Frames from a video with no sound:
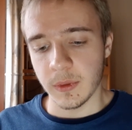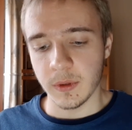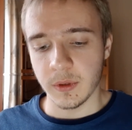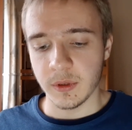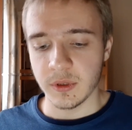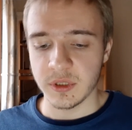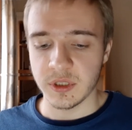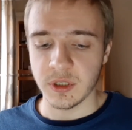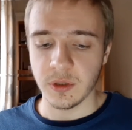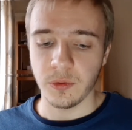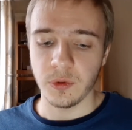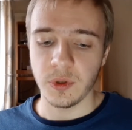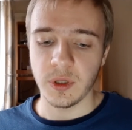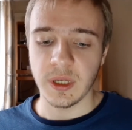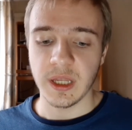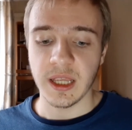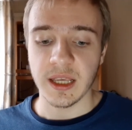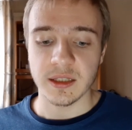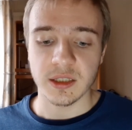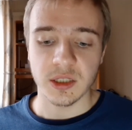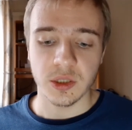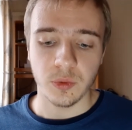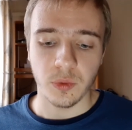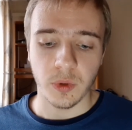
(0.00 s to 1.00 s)
So the
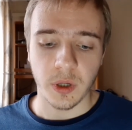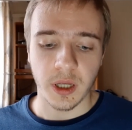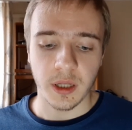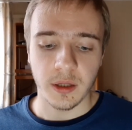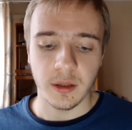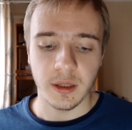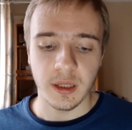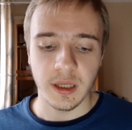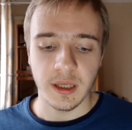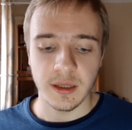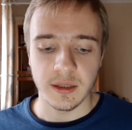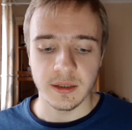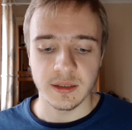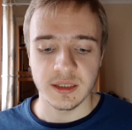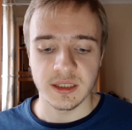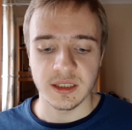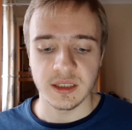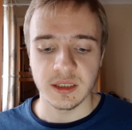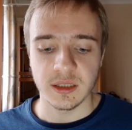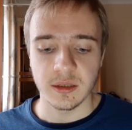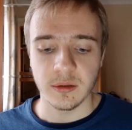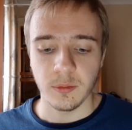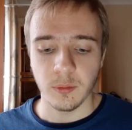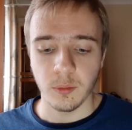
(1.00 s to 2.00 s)
next one
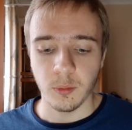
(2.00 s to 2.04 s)
is